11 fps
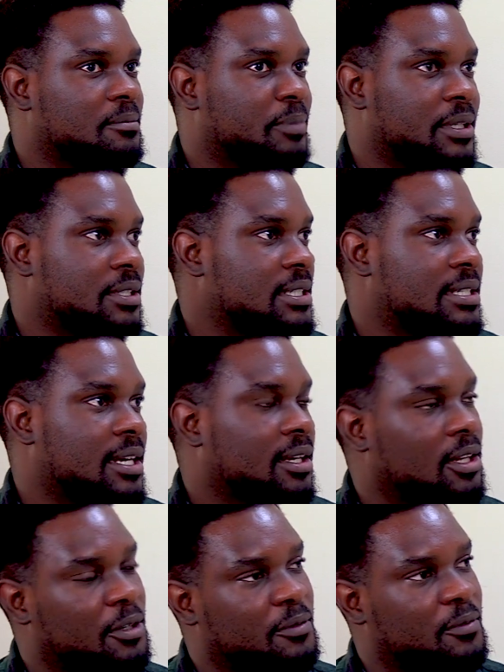But it did take a
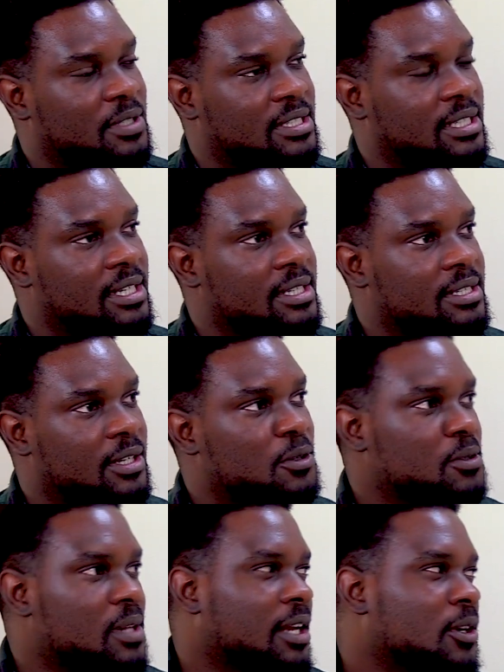lot of resilience and
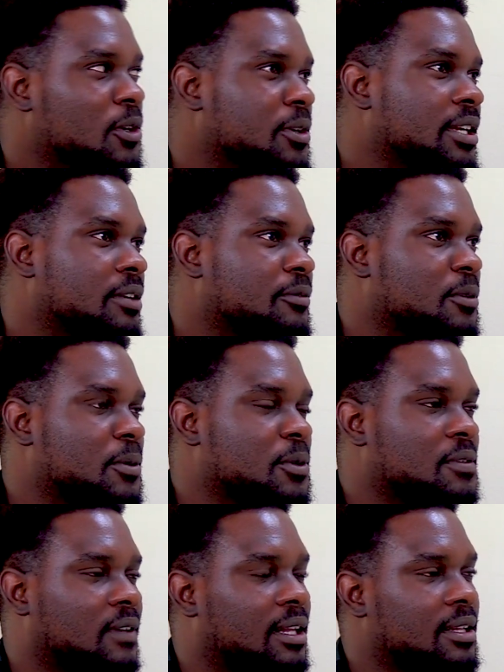also like learning from
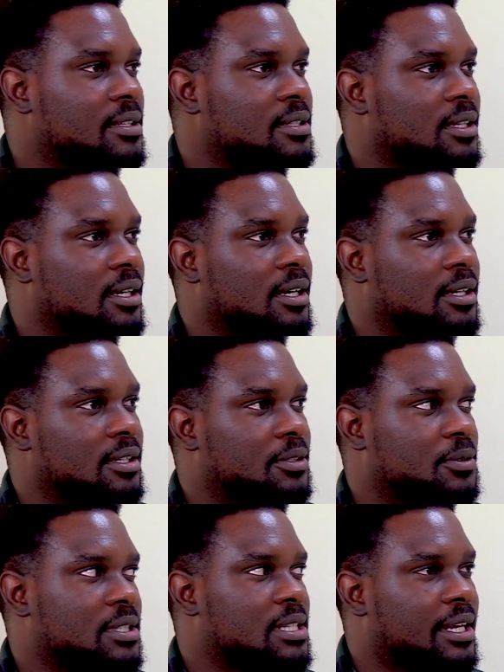those failures
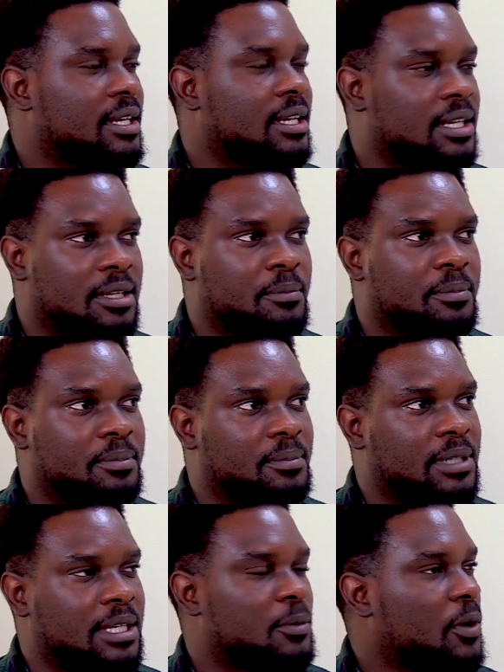to just like keep
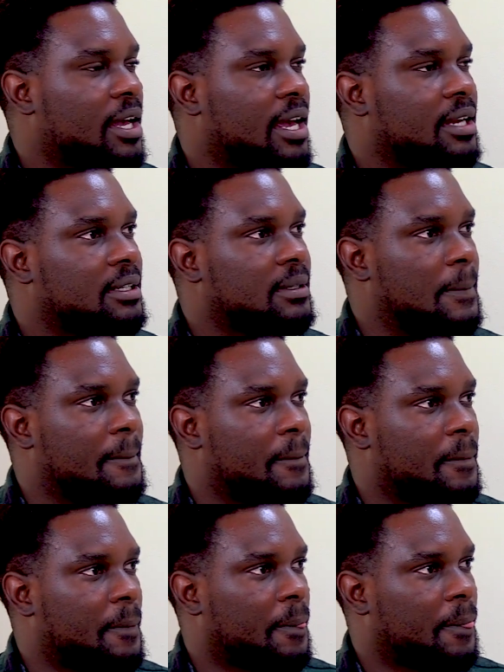going at it.
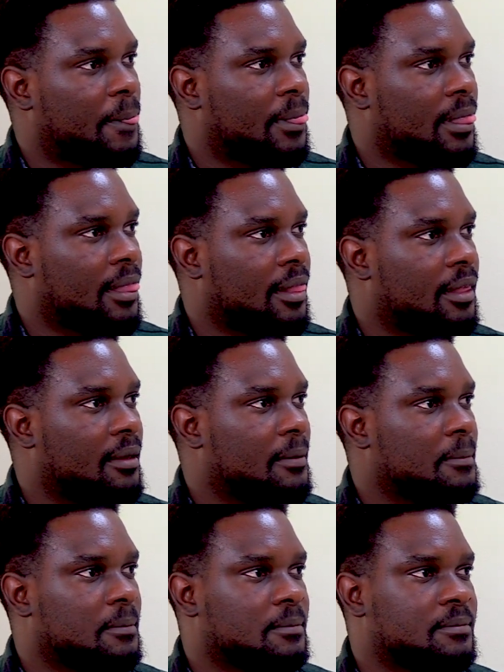Yeah.
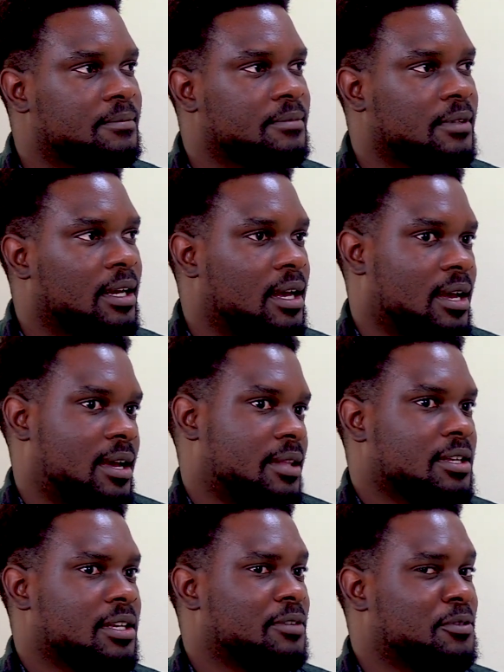I
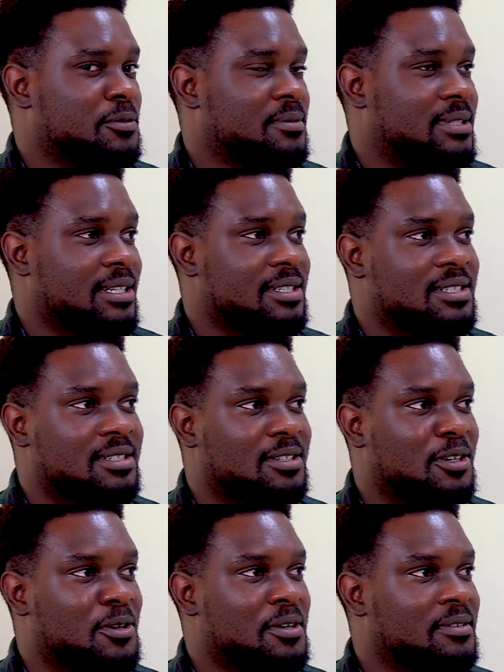think if you didn't
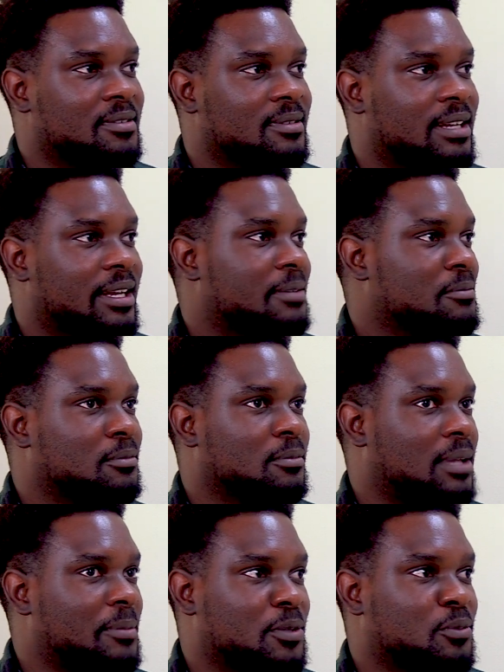learn, like,
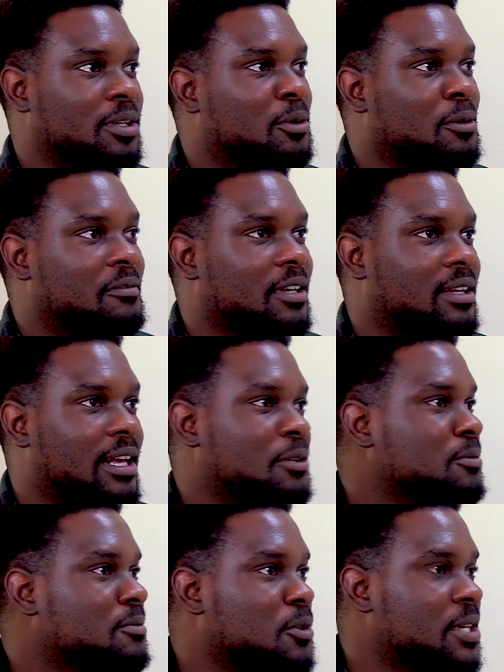I mean, we all fail. I
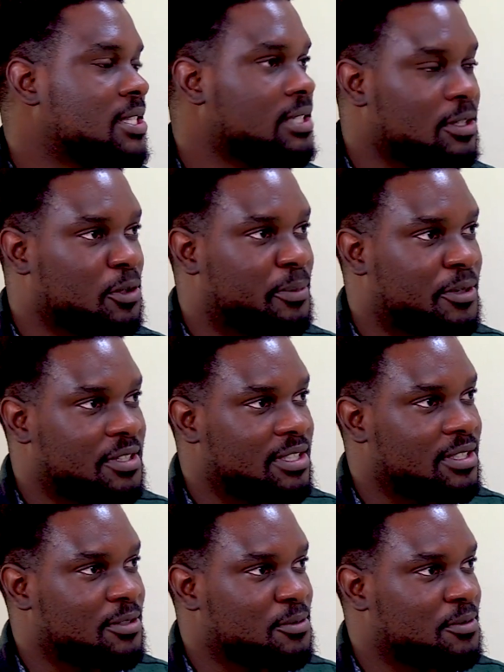don't know a single
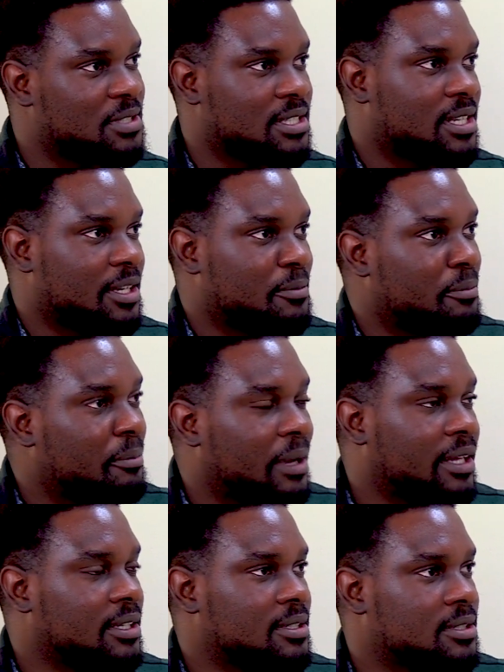person who's just like
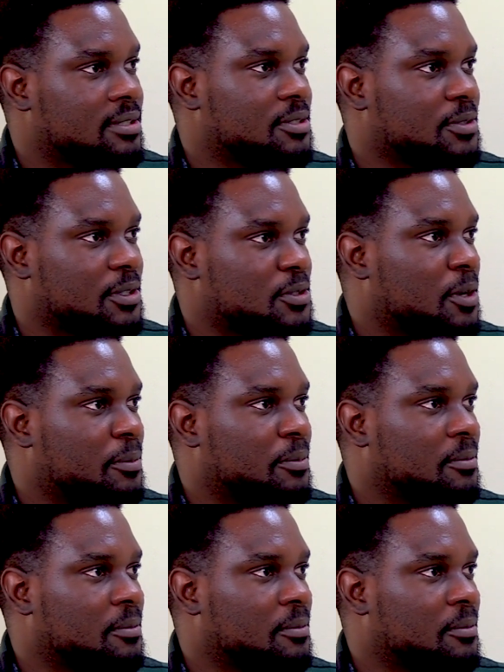made it to the top.